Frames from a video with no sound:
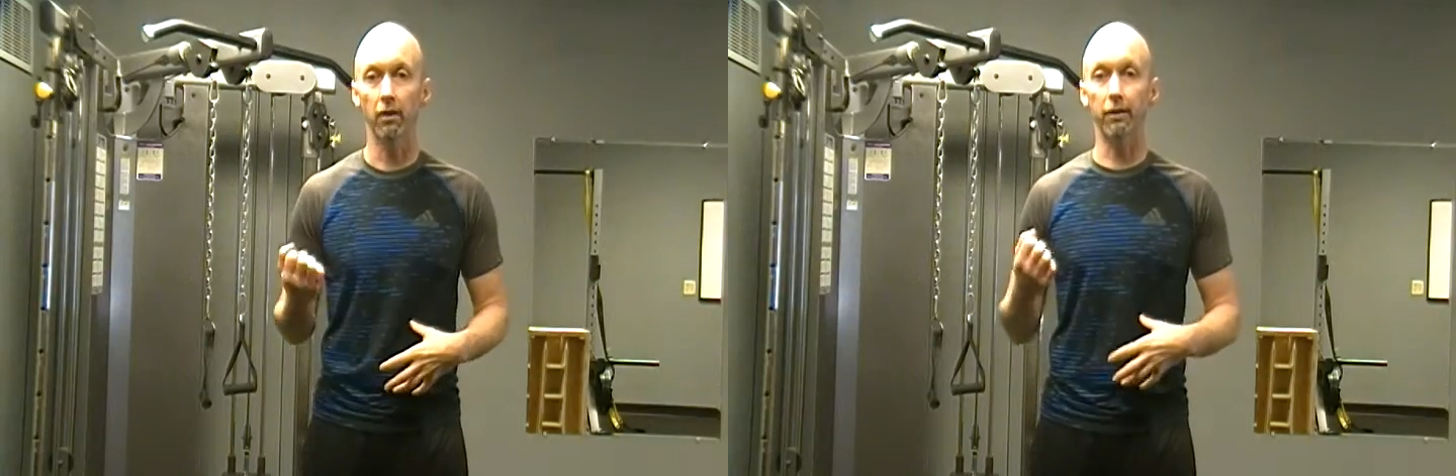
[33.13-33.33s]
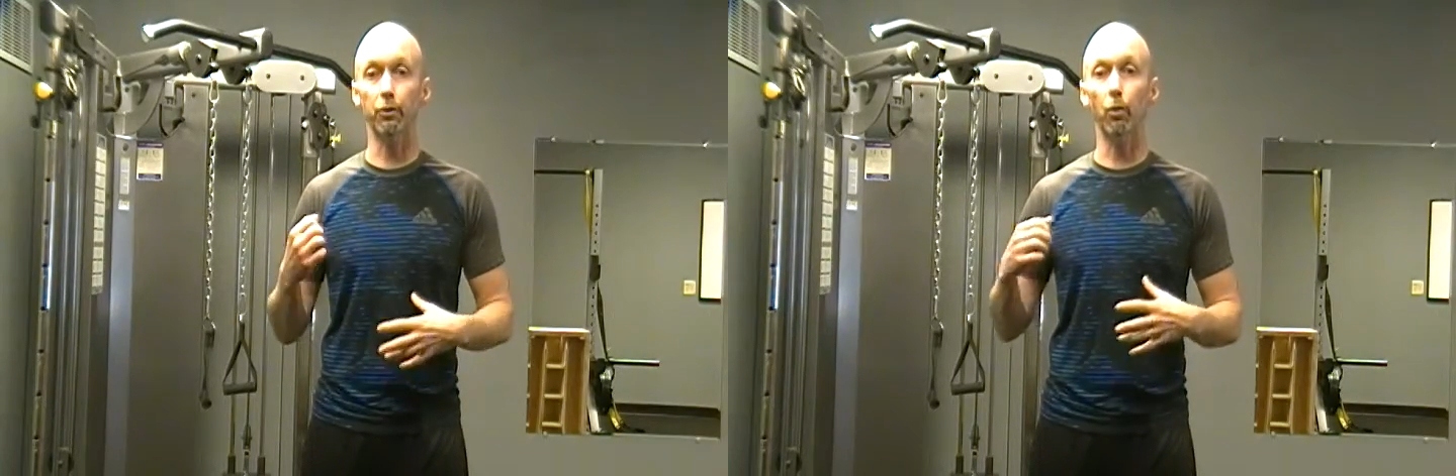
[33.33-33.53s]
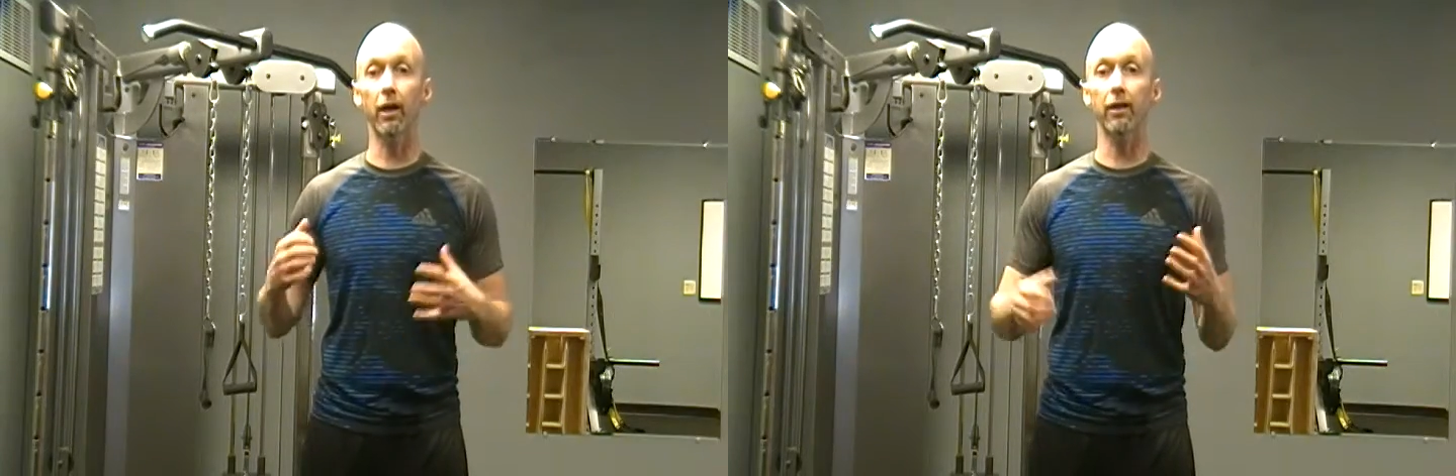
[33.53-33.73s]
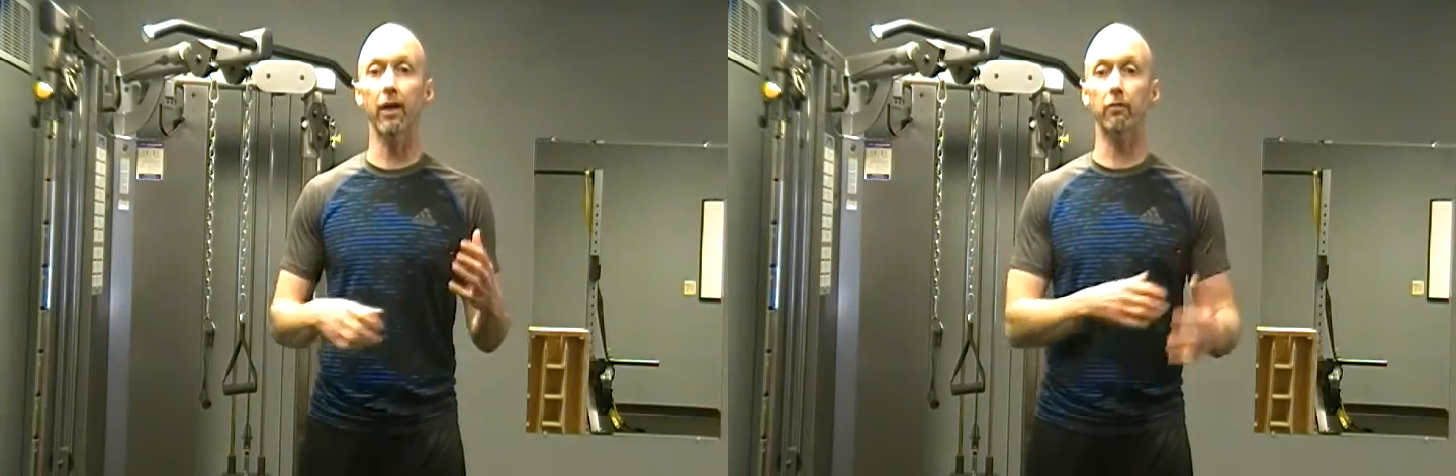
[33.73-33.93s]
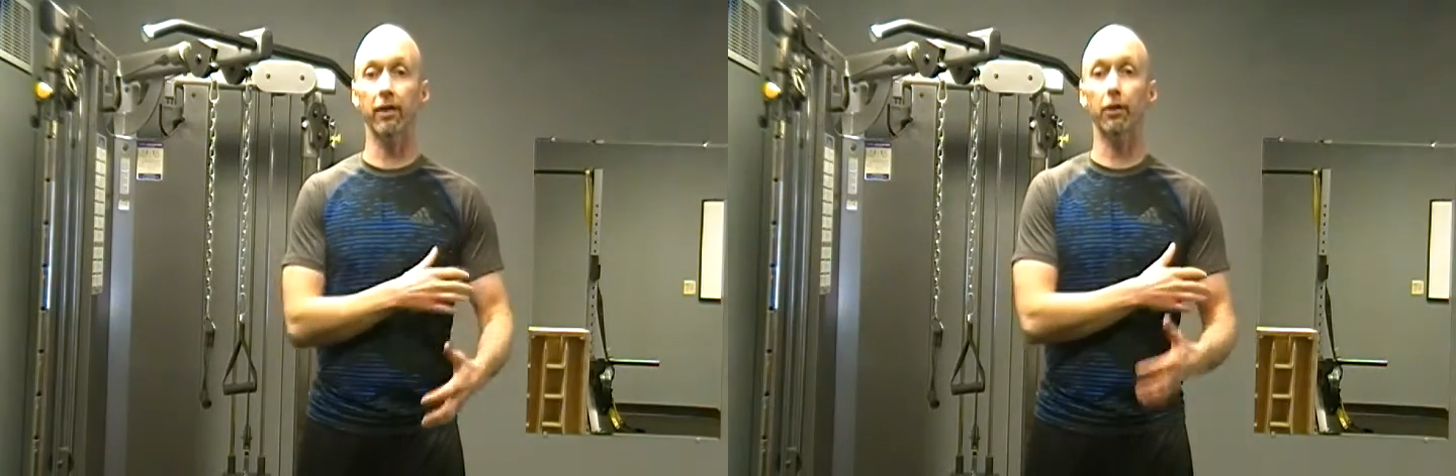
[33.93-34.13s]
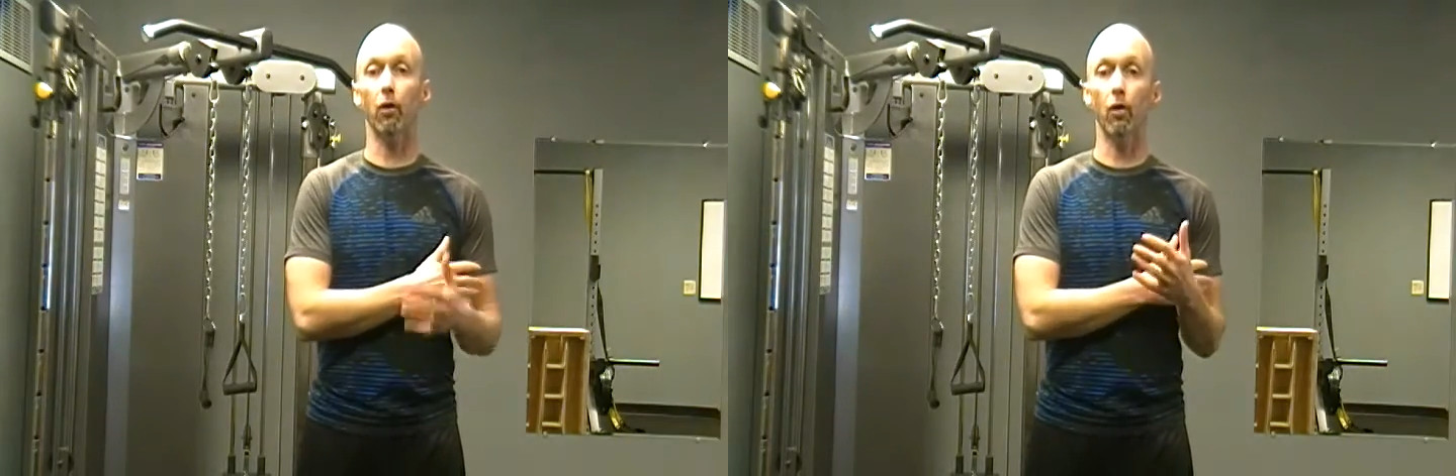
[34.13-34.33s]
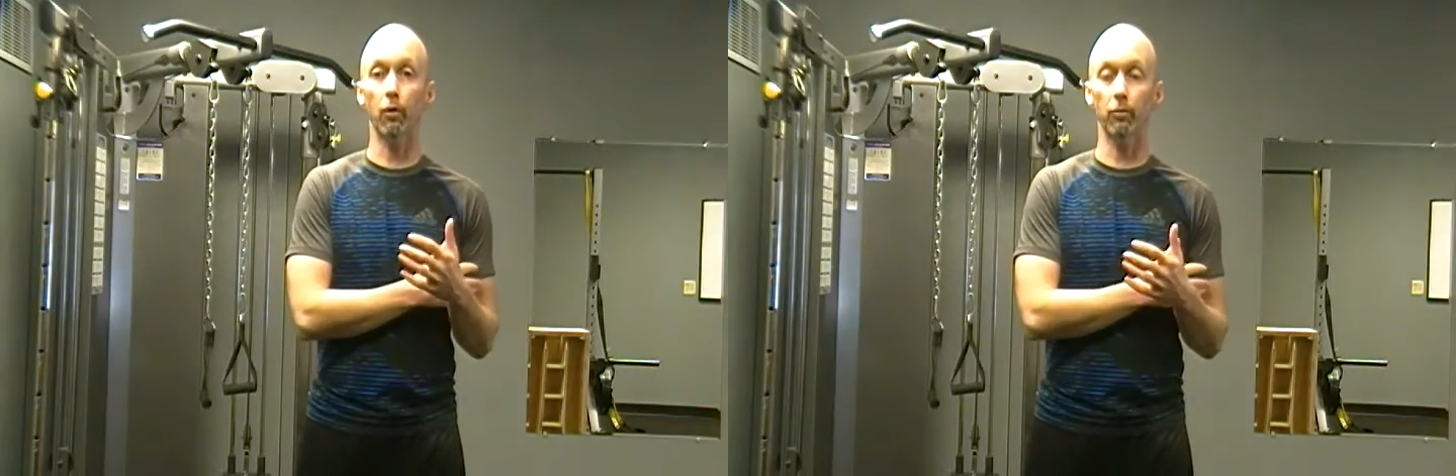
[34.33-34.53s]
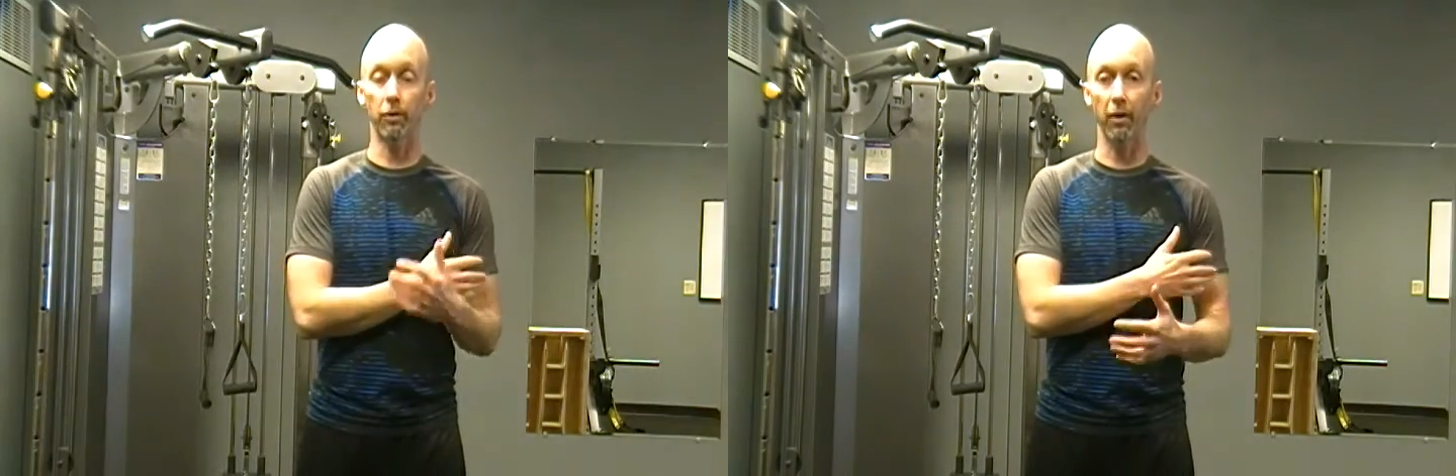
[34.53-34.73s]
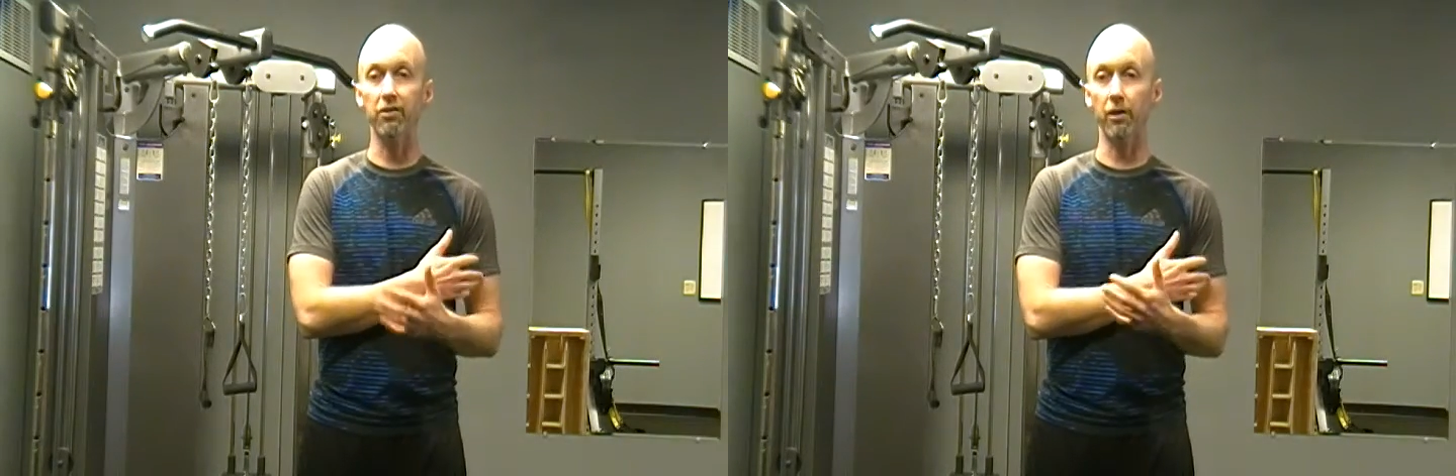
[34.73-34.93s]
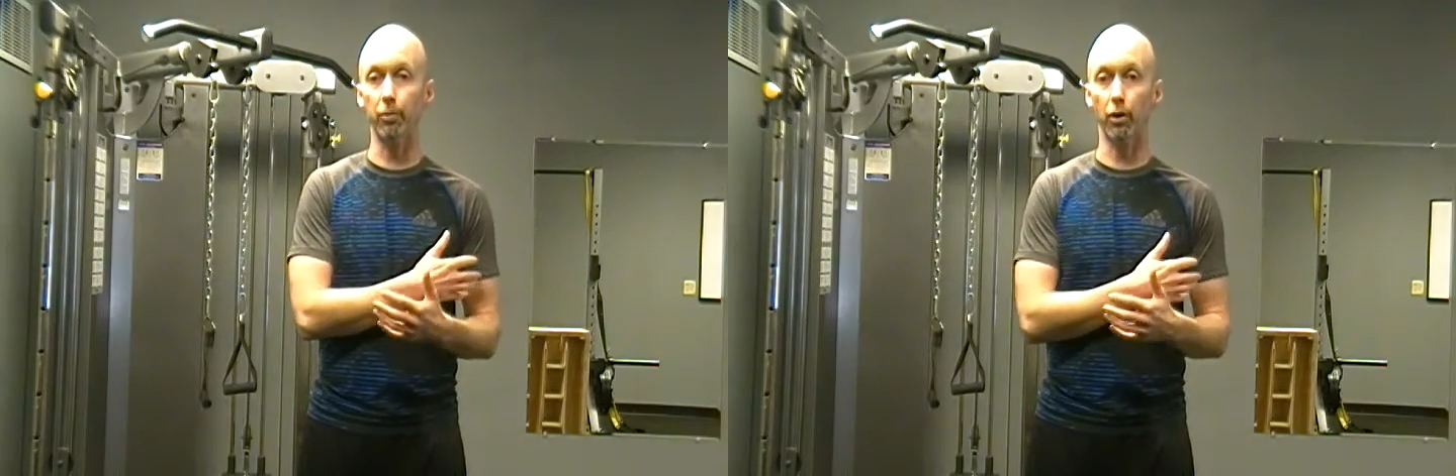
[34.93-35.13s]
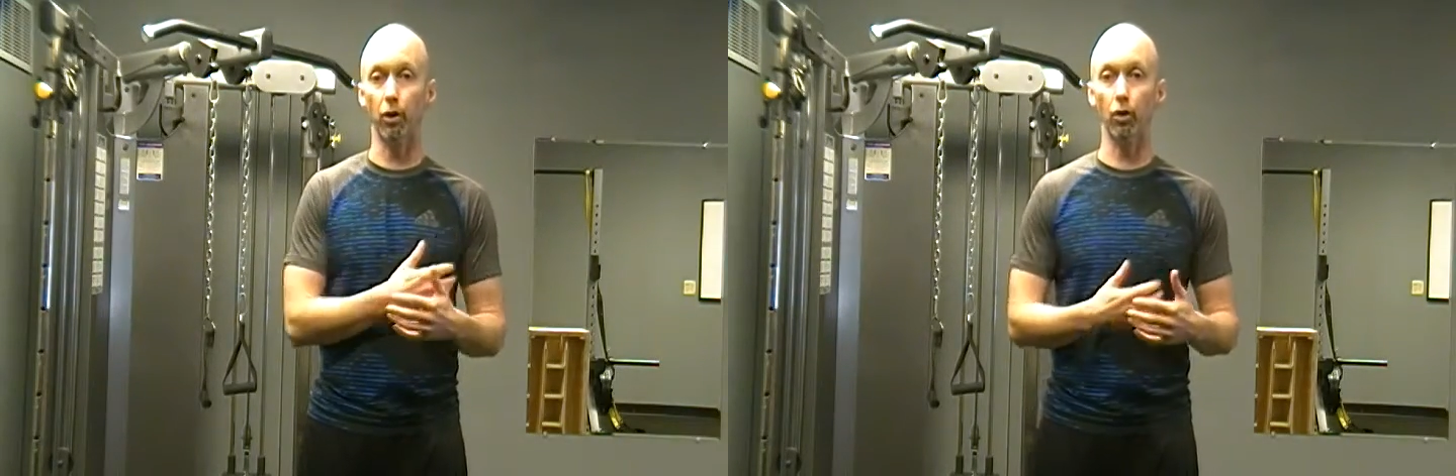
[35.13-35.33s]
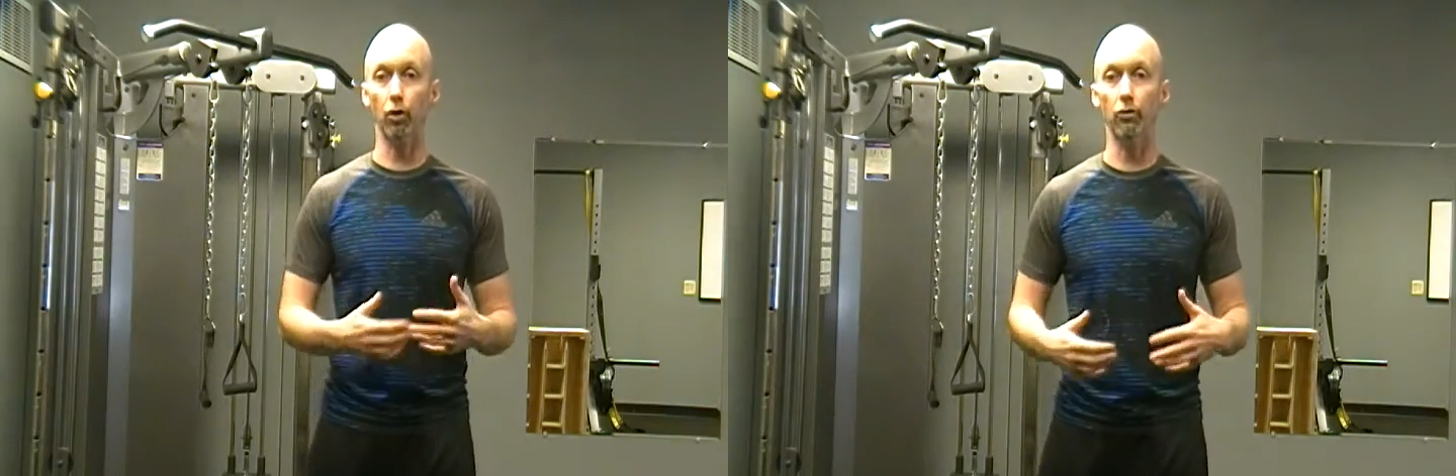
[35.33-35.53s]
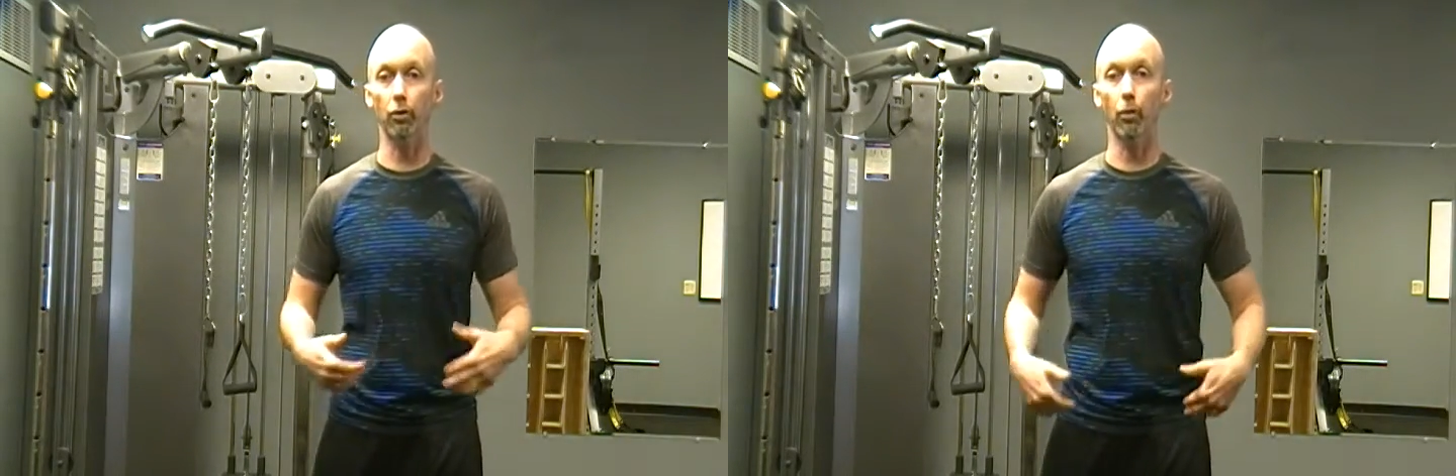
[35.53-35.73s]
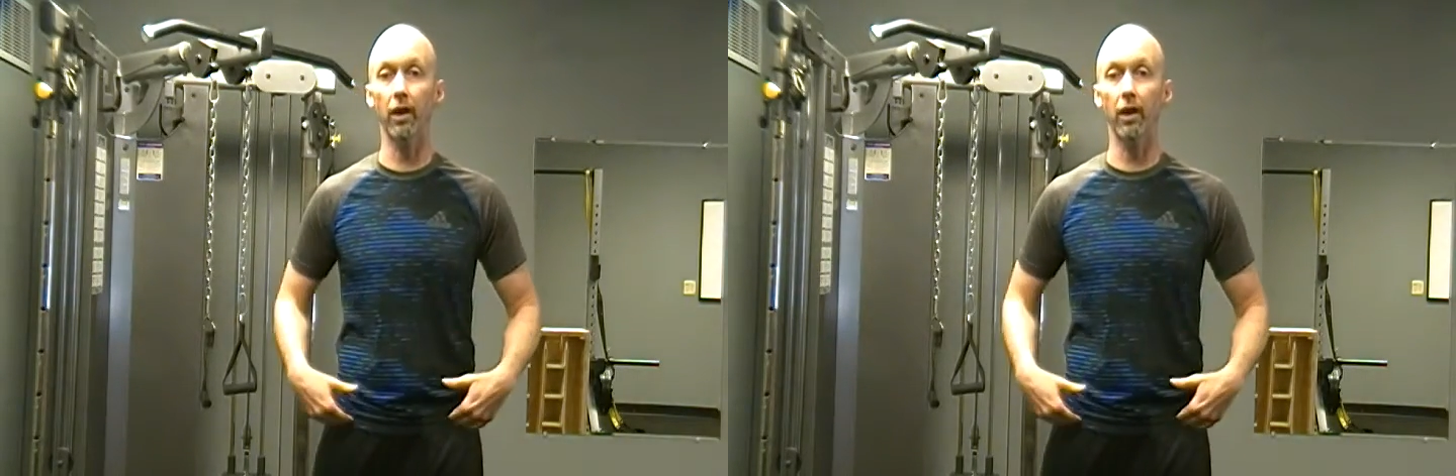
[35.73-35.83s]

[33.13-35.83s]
like the way that like your bicep would curl,